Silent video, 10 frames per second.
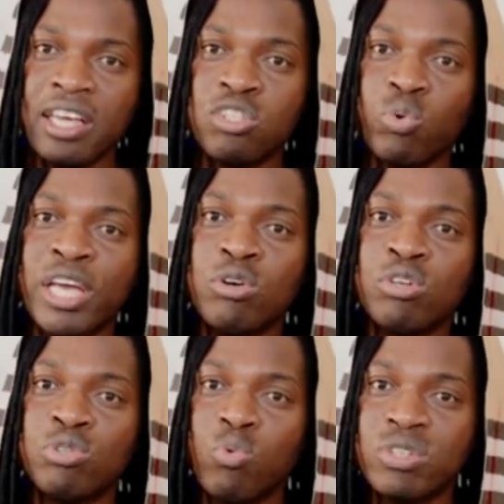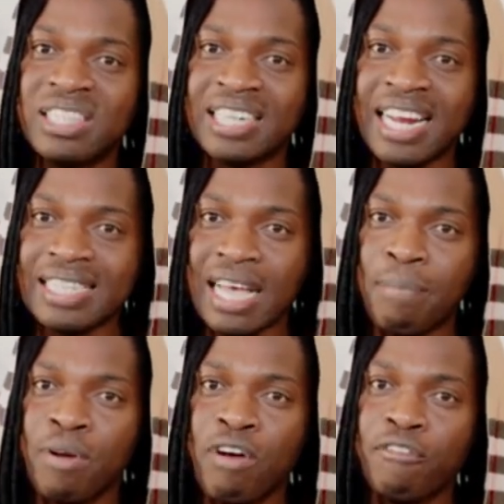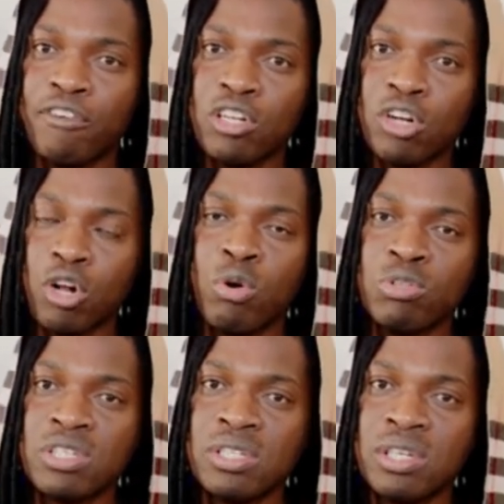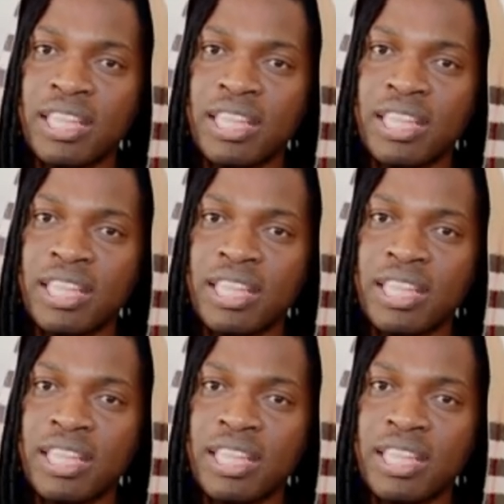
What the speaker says: is where you're going to dress up for the clothes